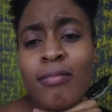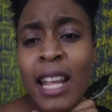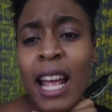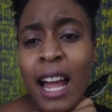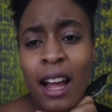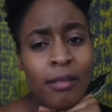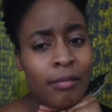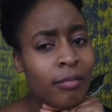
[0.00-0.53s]

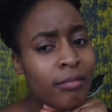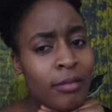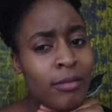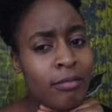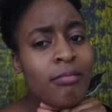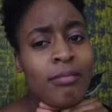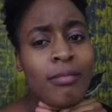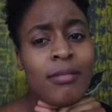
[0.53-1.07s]
yeah,
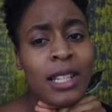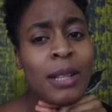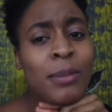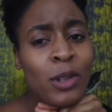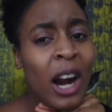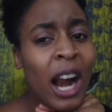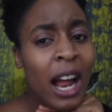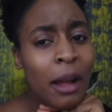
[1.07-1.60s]

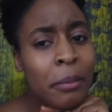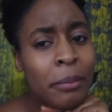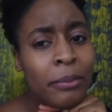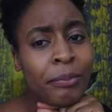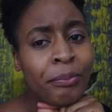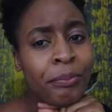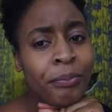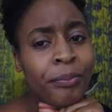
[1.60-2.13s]
subscribe
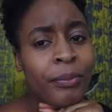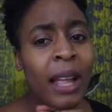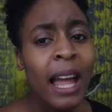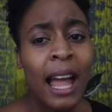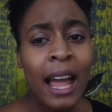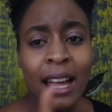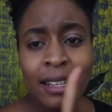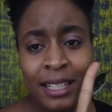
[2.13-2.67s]

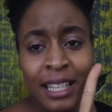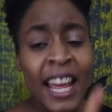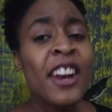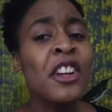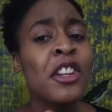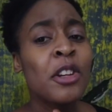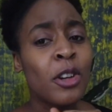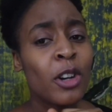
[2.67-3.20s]
and
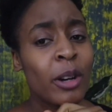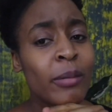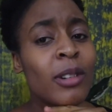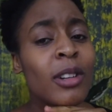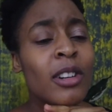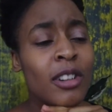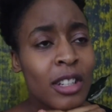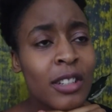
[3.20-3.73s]
turn on your
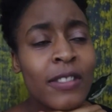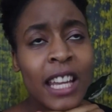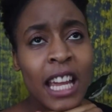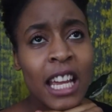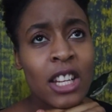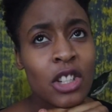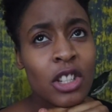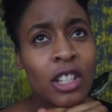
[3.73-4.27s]

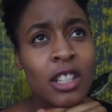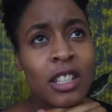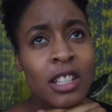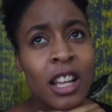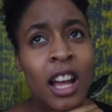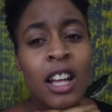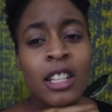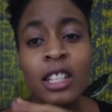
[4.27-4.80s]

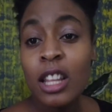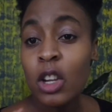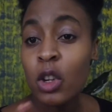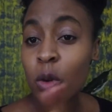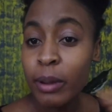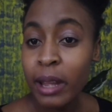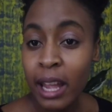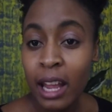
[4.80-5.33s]
notifications so that
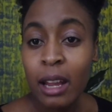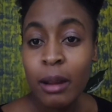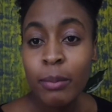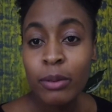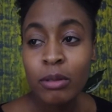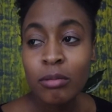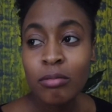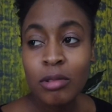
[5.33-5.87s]
you'll be
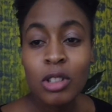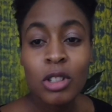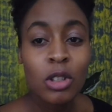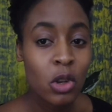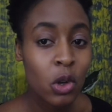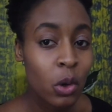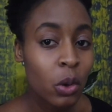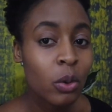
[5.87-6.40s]
able
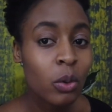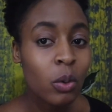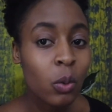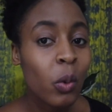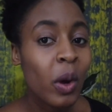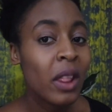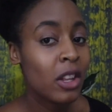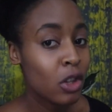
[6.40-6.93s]
to know
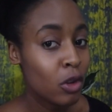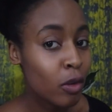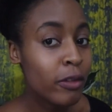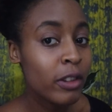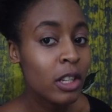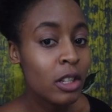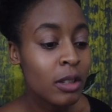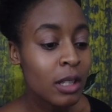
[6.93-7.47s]
when the new
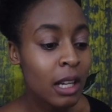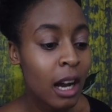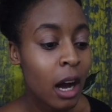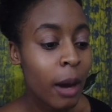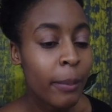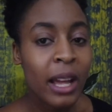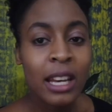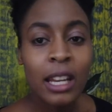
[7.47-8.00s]
videos
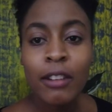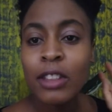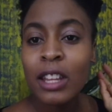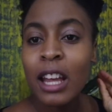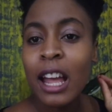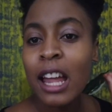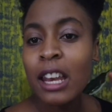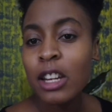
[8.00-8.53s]
are up and if
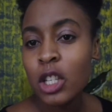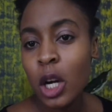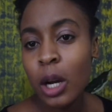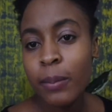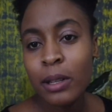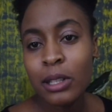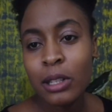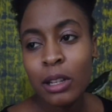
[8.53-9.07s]
there are any
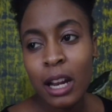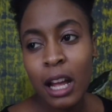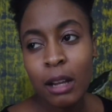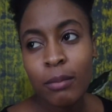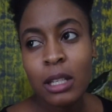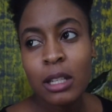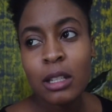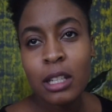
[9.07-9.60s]
topics you'd
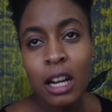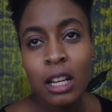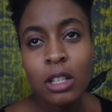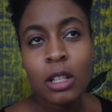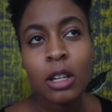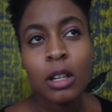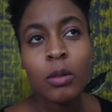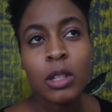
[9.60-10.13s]
like me to
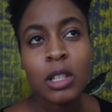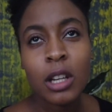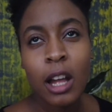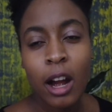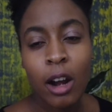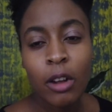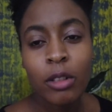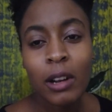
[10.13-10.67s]
touch on which are
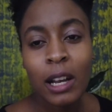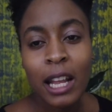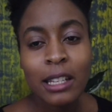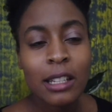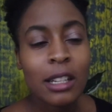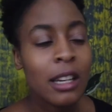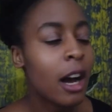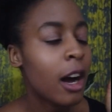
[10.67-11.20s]
health
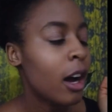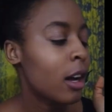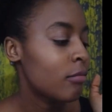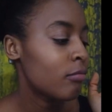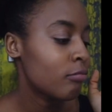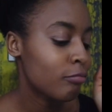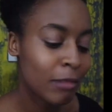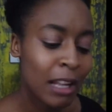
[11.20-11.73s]
related
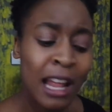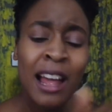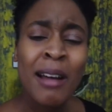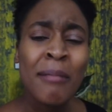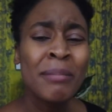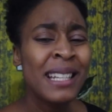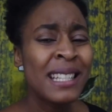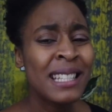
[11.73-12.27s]

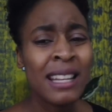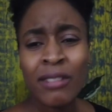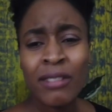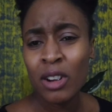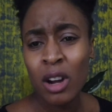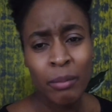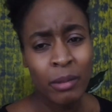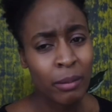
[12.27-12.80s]
please a
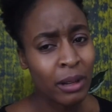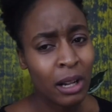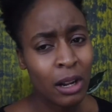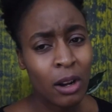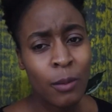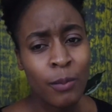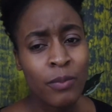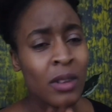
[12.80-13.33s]
comment
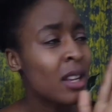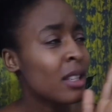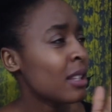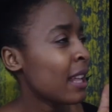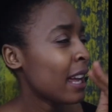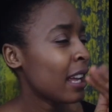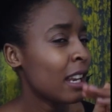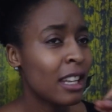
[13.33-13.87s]
below
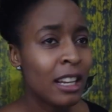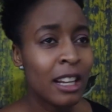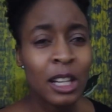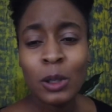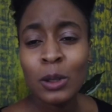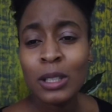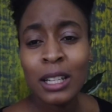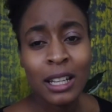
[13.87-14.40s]
so that i can
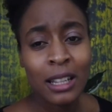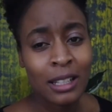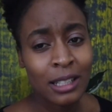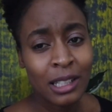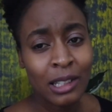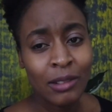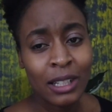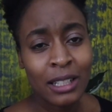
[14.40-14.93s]
include it in the
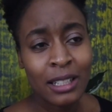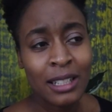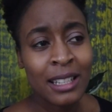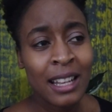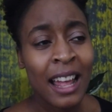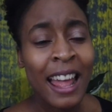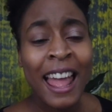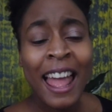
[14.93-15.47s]

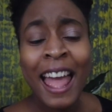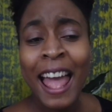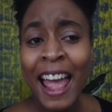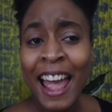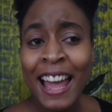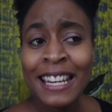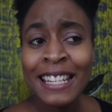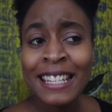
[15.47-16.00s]
series
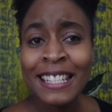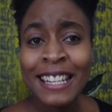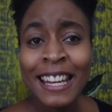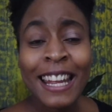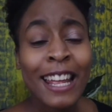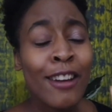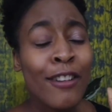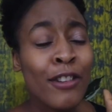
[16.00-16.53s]
and
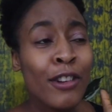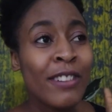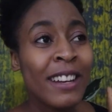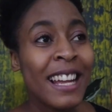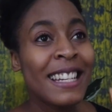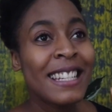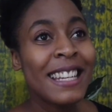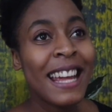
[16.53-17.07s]
if you've
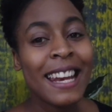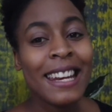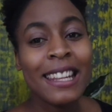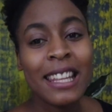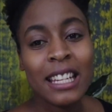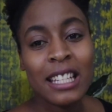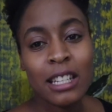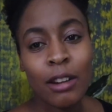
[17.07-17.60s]
learned
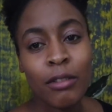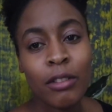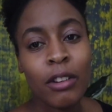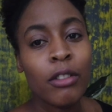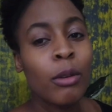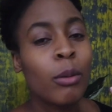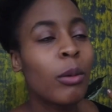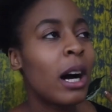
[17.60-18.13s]
anything
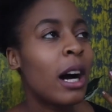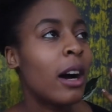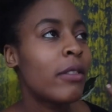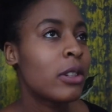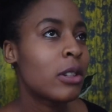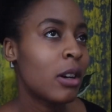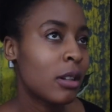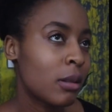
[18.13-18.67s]
different from what
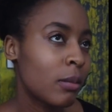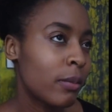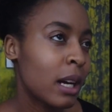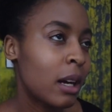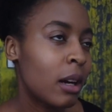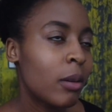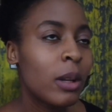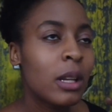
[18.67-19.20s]
i've talked
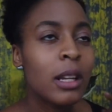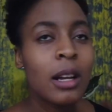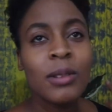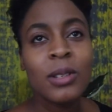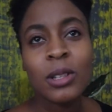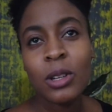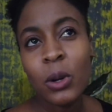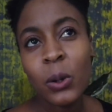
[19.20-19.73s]
about when it
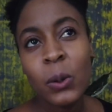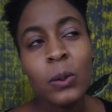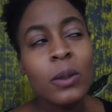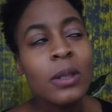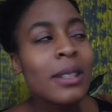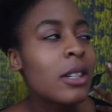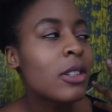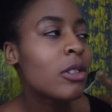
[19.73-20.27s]
comes to
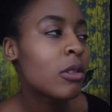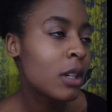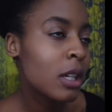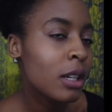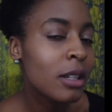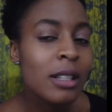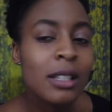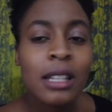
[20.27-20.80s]
goals and
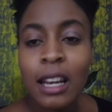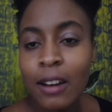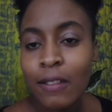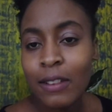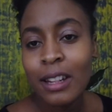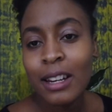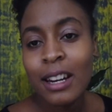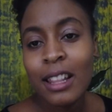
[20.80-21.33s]
triggers and
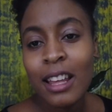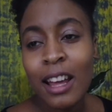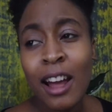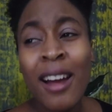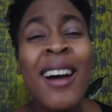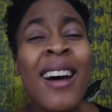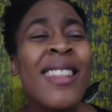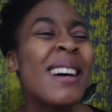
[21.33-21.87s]
everything like
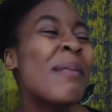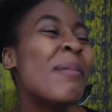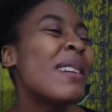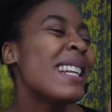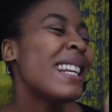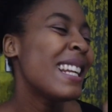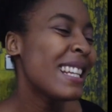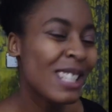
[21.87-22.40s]
that then
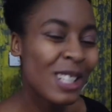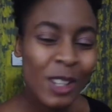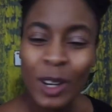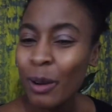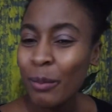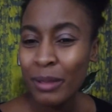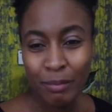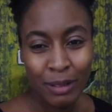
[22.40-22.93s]
please
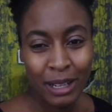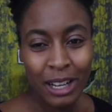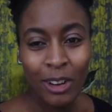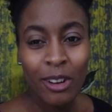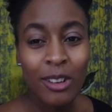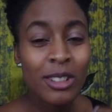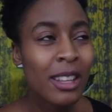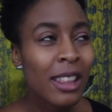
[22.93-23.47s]
comment
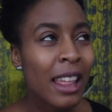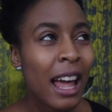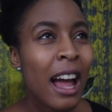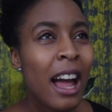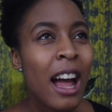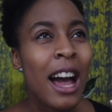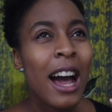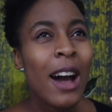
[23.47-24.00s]
below so
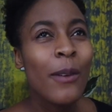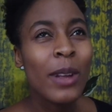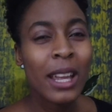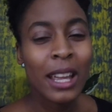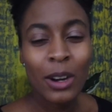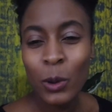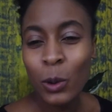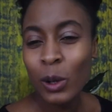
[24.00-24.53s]
that we
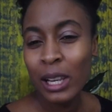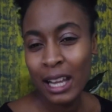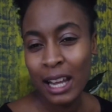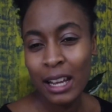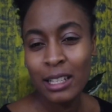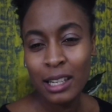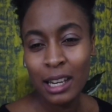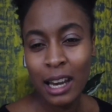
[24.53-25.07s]
can all
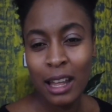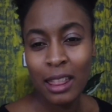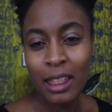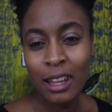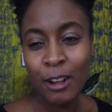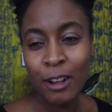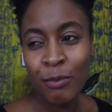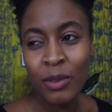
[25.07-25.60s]
learn
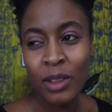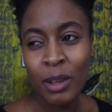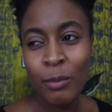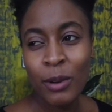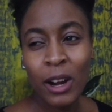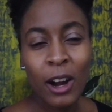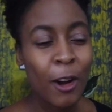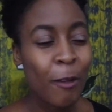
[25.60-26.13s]
together
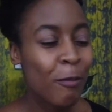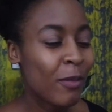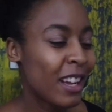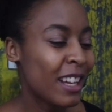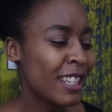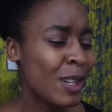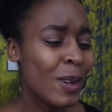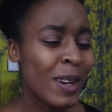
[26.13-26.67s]
but um,
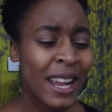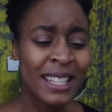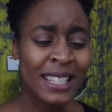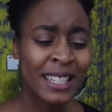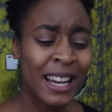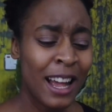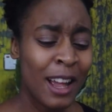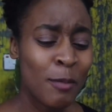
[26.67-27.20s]
until next
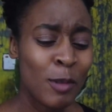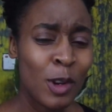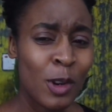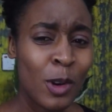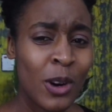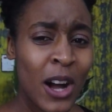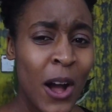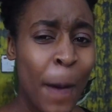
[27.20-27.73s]
time you
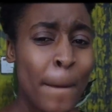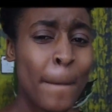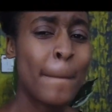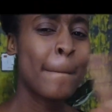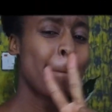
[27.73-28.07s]
know what